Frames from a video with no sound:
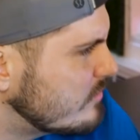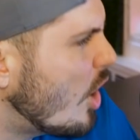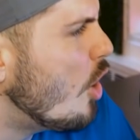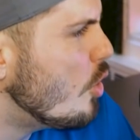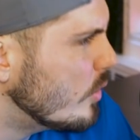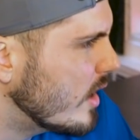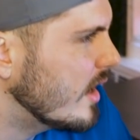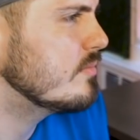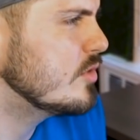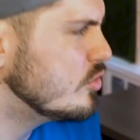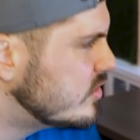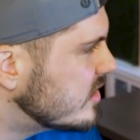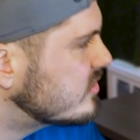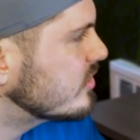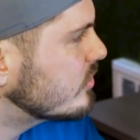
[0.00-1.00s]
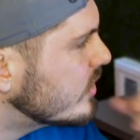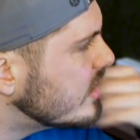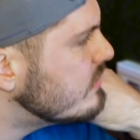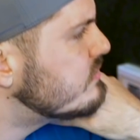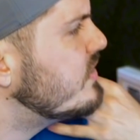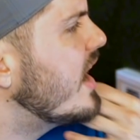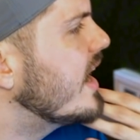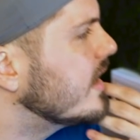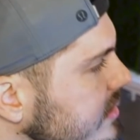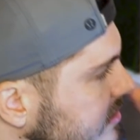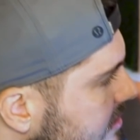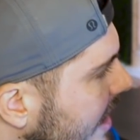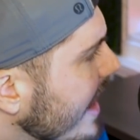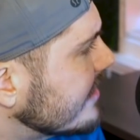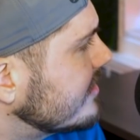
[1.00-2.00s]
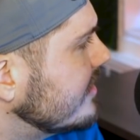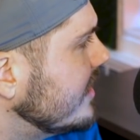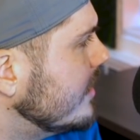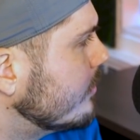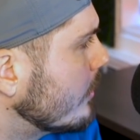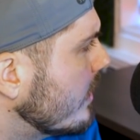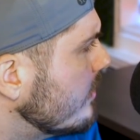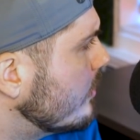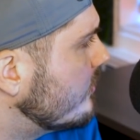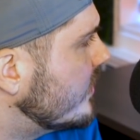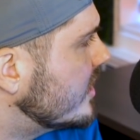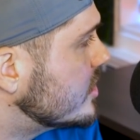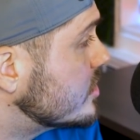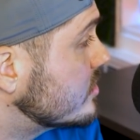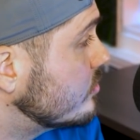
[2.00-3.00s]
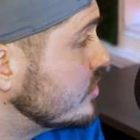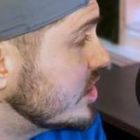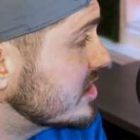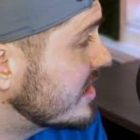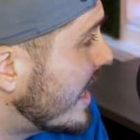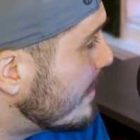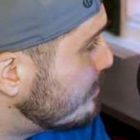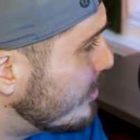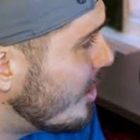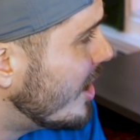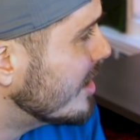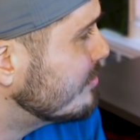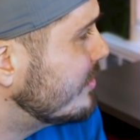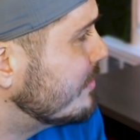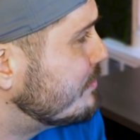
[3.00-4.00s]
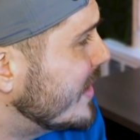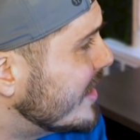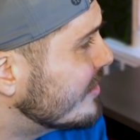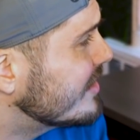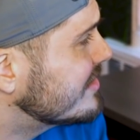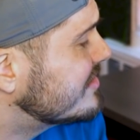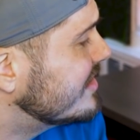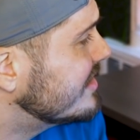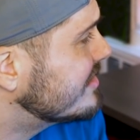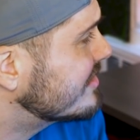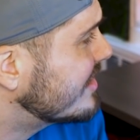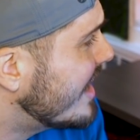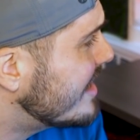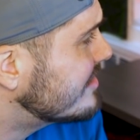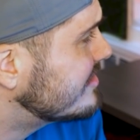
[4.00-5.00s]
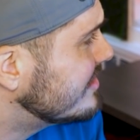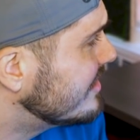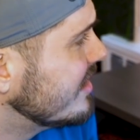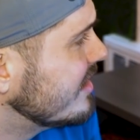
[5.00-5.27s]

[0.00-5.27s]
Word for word: Hold on. You disagree? Fine. Zlatan Ibrahimović. We just got Pogba. Perisic. Kessie.